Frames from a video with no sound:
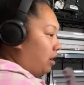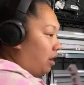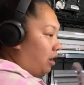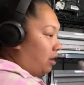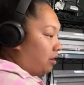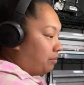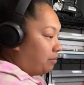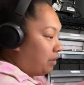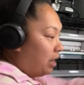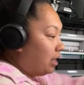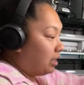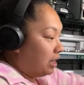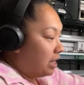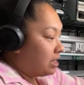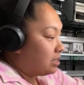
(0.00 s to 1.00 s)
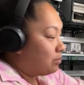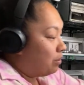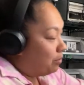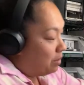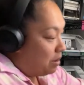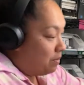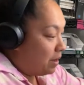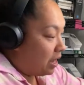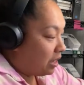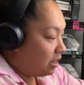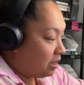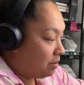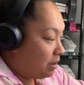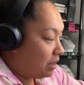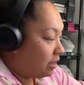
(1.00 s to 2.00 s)
Unless, well, maybe I
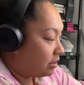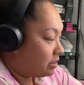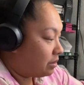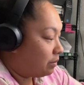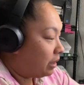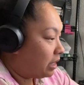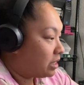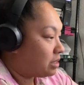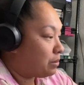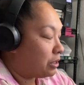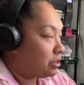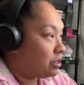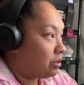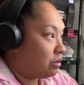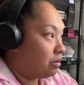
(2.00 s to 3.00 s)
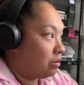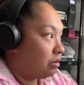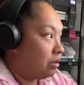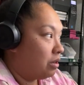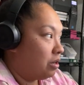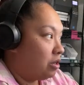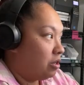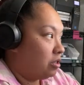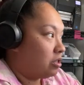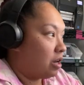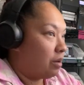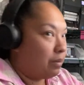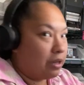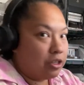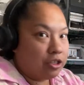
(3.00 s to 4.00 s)
can make some like special
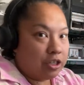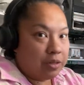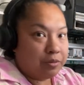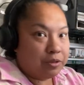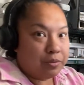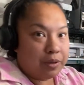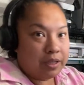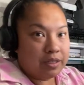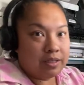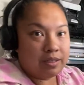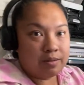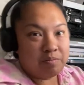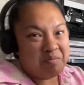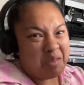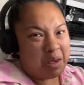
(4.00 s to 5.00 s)
Charm and Dreams ones.